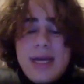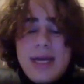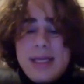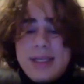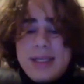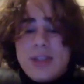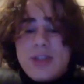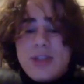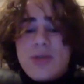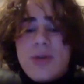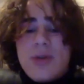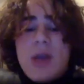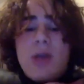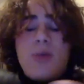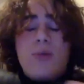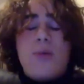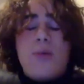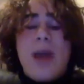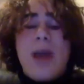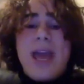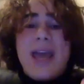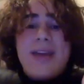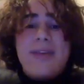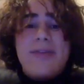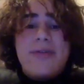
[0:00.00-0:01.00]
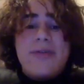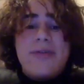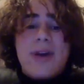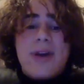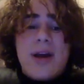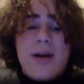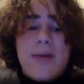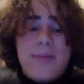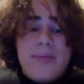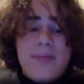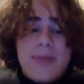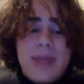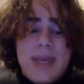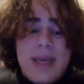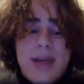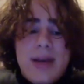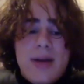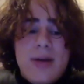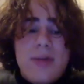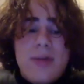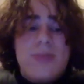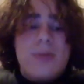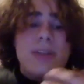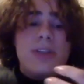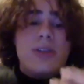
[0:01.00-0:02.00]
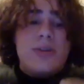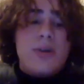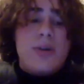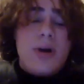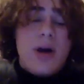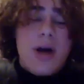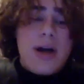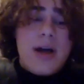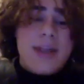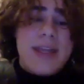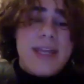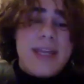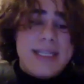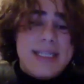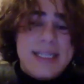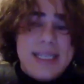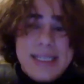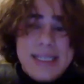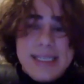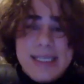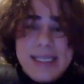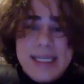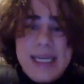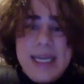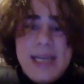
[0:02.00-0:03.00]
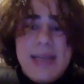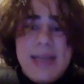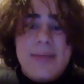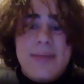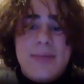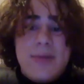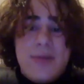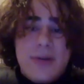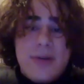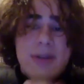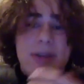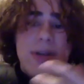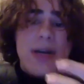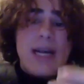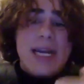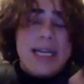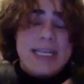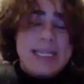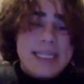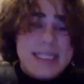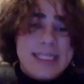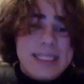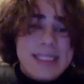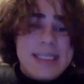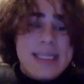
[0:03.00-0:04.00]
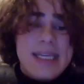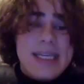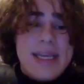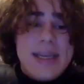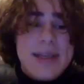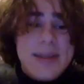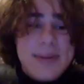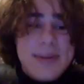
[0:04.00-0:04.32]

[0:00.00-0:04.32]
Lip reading: stray away from their original authenticity or their identity.